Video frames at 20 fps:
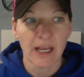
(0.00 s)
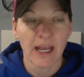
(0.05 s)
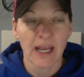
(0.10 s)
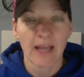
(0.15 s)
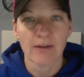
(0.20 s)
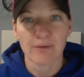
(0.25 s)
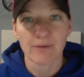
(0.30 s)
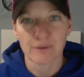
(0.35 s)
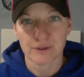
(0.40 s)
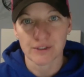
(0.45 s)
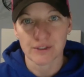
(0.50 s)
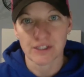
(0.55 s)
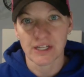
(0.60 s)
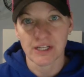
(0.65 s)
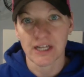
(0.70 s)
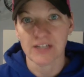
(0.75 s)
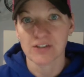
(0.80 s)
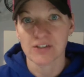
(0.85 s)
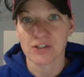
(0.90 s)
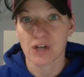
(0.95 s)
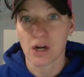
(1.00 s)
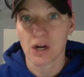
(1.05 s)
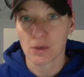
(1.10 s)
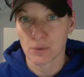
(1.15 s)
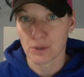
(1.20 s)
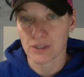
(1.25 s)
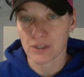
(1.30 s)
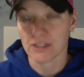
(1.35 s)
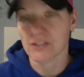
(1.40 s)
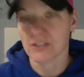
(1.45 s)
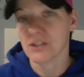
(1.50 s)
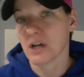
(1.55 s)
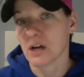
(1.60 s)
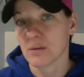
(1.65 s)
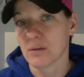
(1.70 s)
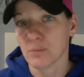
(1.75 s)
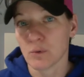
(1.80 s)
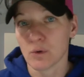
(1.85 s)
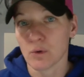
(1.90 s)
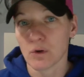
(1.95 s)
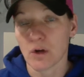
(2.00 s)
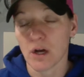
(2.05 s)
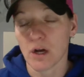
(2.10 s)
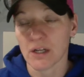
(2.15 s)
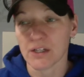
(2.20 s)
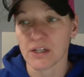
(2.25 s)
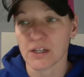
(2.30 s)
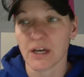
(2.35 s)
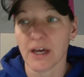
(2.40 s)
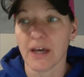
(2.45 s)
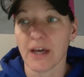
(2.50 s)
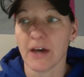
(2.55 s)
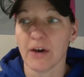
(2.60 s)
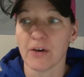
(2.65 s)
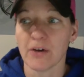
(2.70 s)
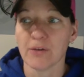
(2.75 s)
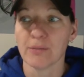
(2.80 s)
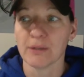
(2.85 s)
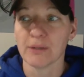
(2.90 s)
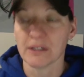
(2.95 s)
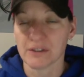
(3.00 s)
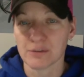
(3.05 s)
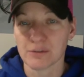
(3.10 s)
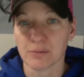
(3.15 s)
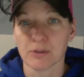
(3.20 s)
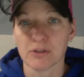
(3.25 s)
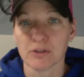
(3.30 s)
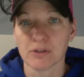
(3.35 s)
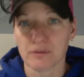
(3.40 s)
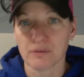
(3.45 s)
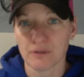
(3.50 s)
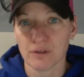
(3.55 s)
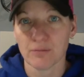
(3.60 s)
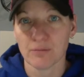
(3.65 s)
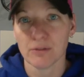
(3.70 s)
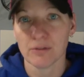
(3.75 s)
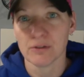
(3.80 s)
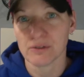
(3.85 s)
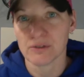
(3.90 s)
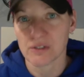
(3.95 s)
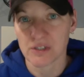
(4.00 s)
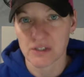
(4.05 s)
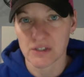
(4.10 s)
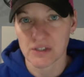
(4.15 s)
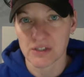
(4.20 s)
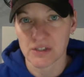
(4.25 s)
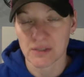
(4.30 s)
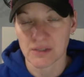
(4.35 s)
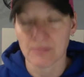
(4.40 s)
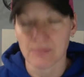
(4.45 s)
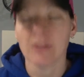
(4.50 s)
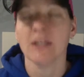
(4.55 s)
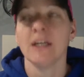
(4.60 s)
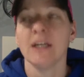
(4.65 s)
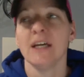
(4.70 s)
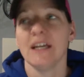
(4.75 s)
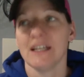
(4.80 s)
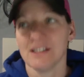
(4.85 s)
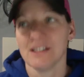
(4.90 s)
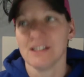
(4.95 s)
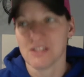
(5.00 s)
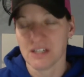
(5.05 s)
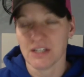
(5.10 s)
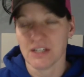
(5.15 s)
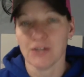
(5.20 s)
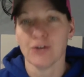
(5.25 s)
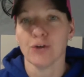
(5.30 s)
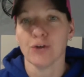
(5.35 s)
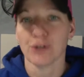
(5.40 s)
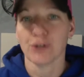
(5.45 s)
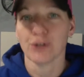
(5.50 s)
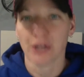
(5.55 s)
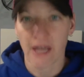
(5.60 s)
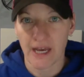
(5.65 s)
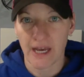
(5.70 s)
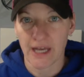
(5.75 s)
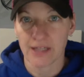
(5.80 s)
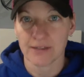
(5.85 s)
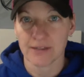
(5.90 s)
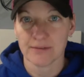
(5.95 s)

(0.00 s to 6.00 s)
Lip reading: And for today's talk, we're going to talk more on gut health, because most of your immune system is in your gut.